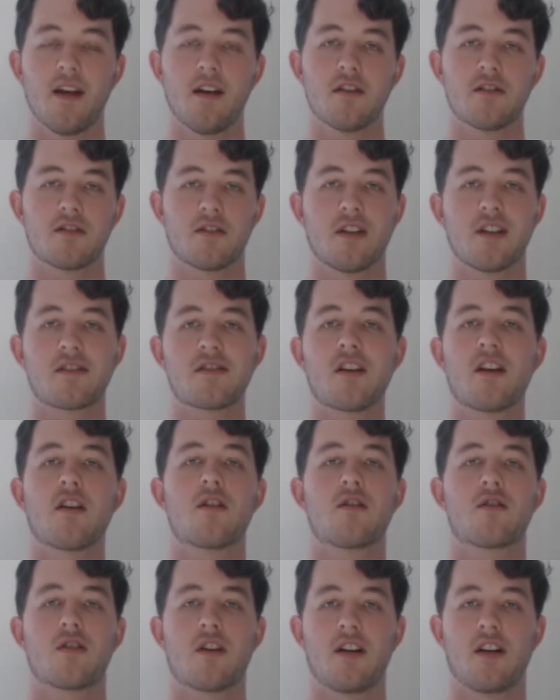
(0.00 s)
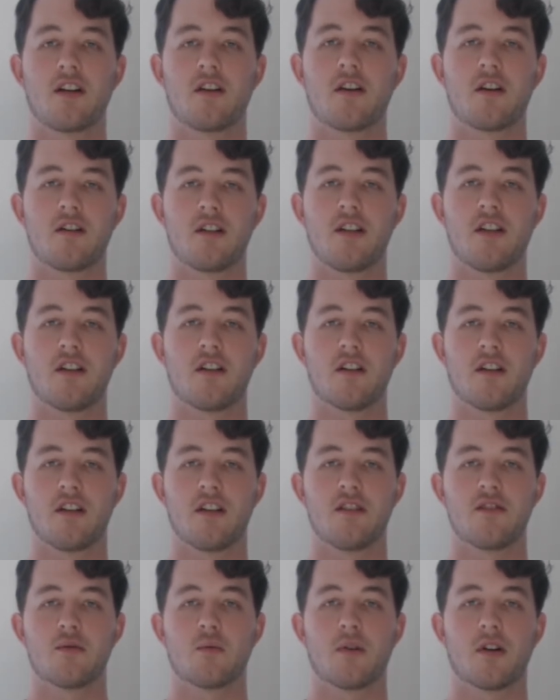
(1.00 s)
So let's say our trading card here
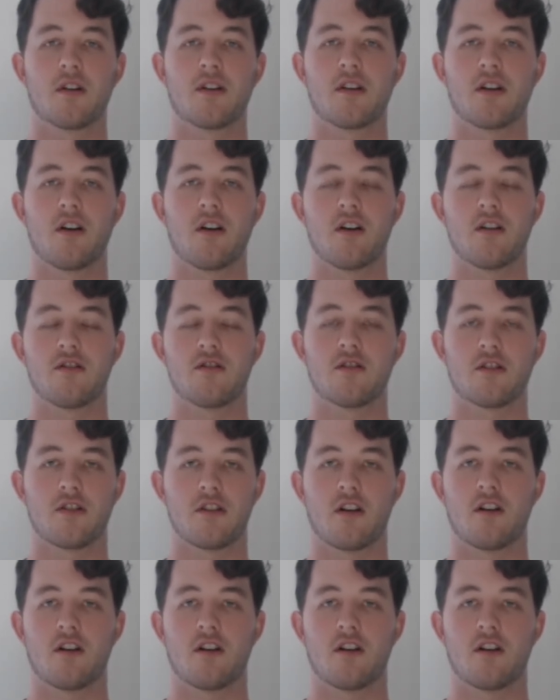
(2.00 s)
is worth $100